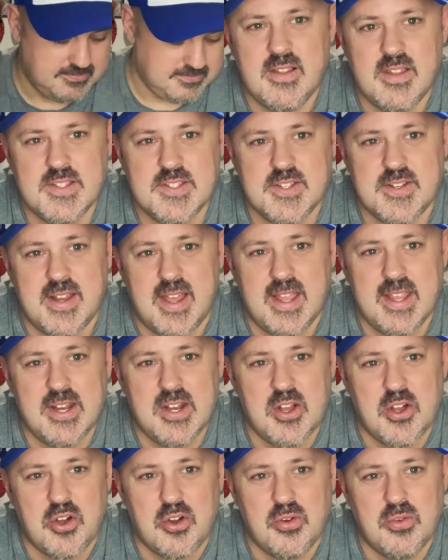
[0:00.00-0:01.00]
So now you
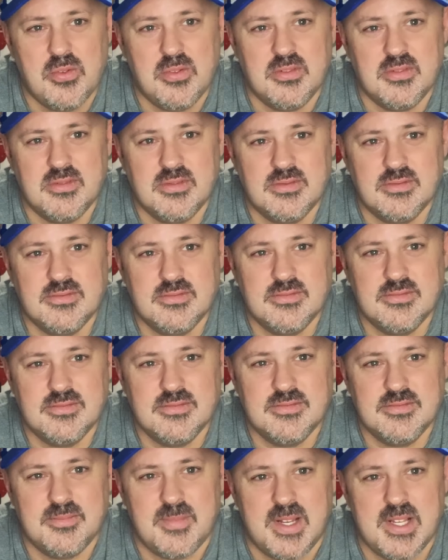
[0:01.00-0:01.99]
know
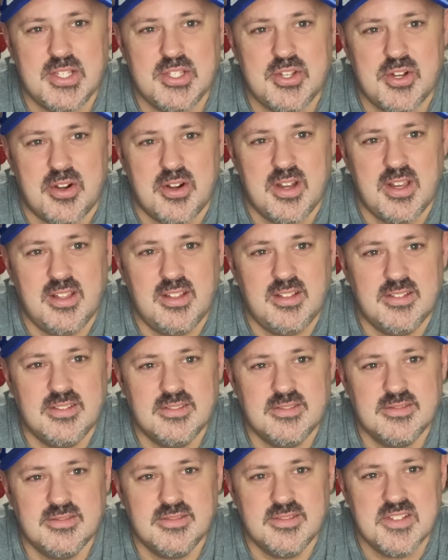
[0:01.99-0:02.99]
my dirty
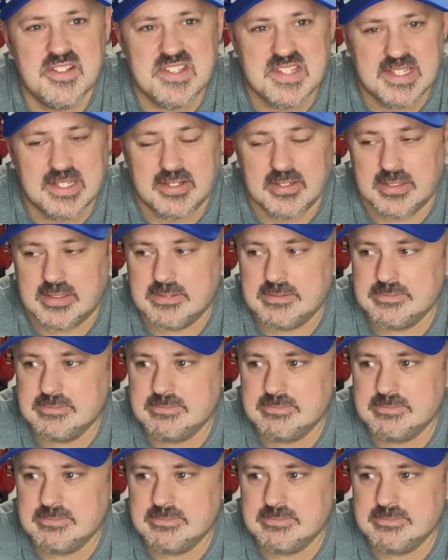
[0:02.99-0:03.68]
secret.